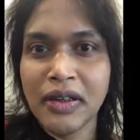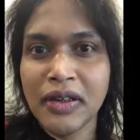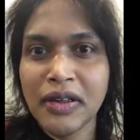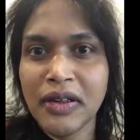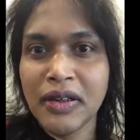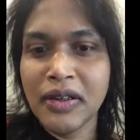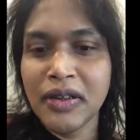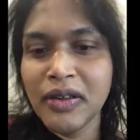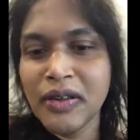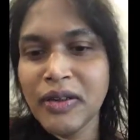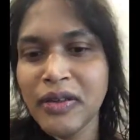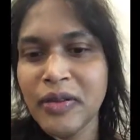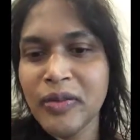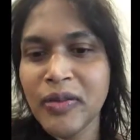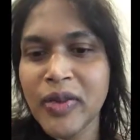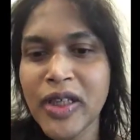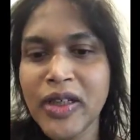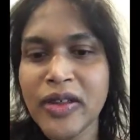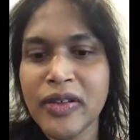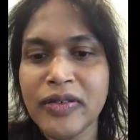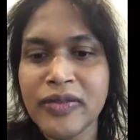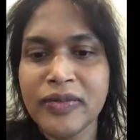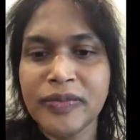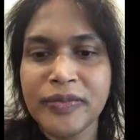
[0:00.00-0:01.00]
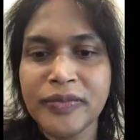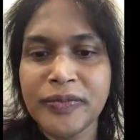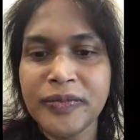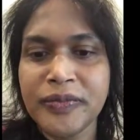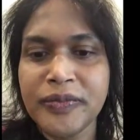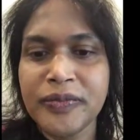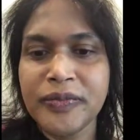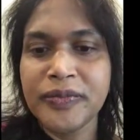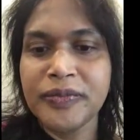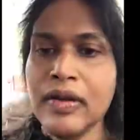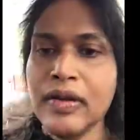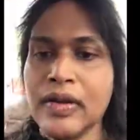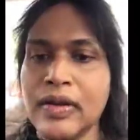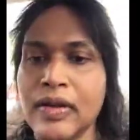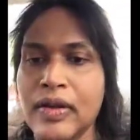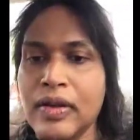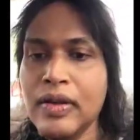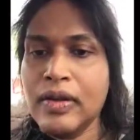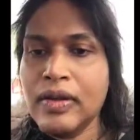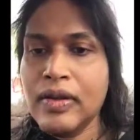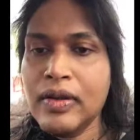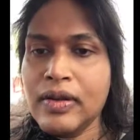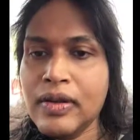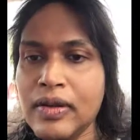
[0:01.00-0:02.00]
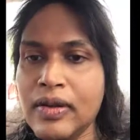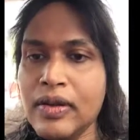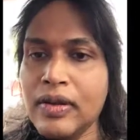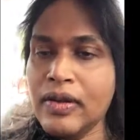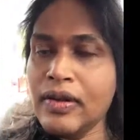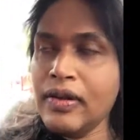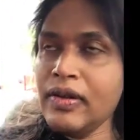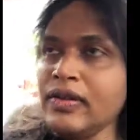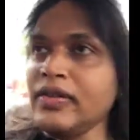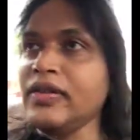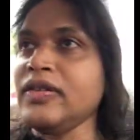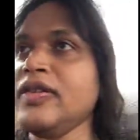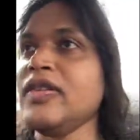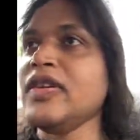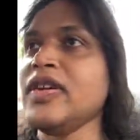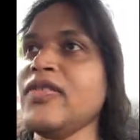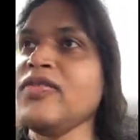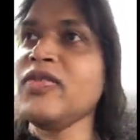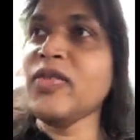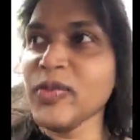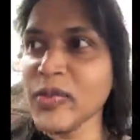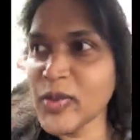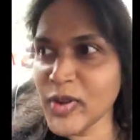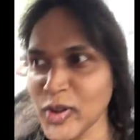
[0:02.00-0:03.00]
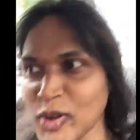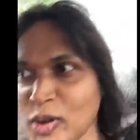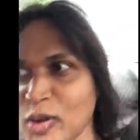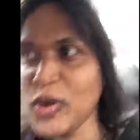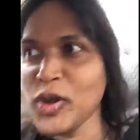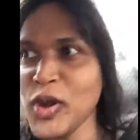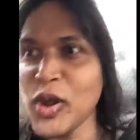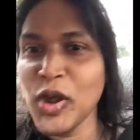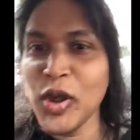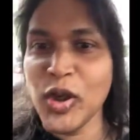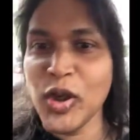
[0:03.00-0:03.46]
going home now. Okay, it's time for me to